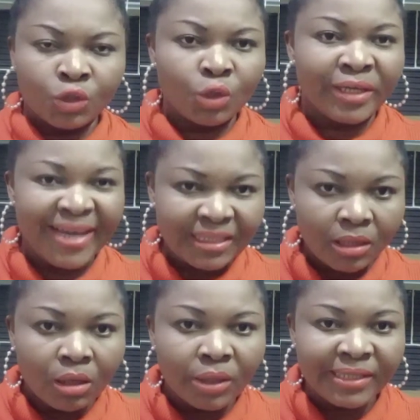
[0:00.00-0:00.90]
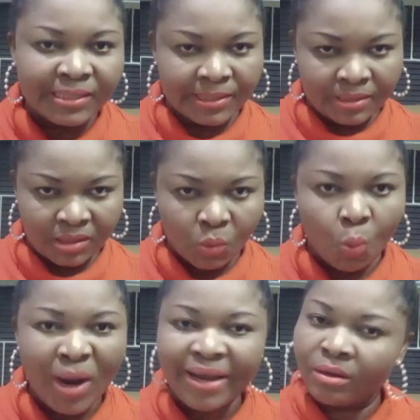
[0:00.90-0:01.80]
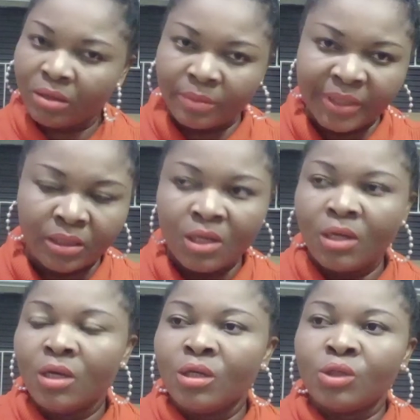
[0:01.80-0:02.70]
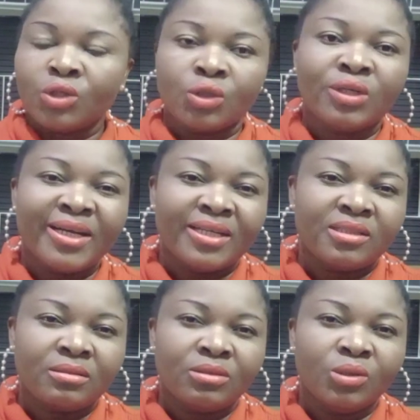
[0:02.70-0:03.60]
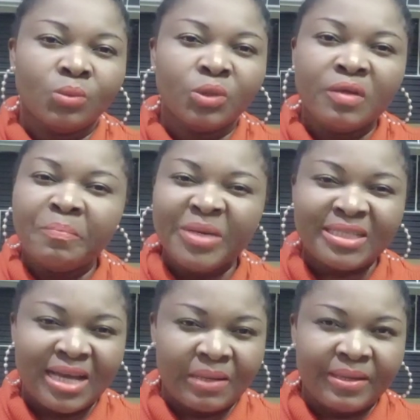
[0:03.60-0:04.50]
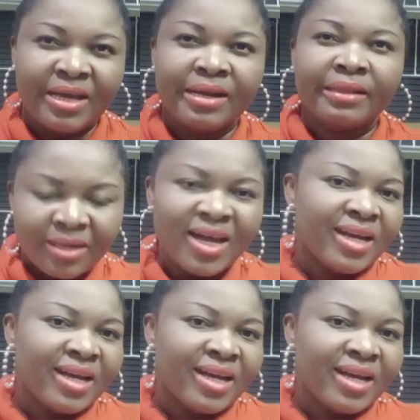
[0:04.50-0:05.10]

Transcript: So get all these things while coming, so that you wouldn't miss out anything.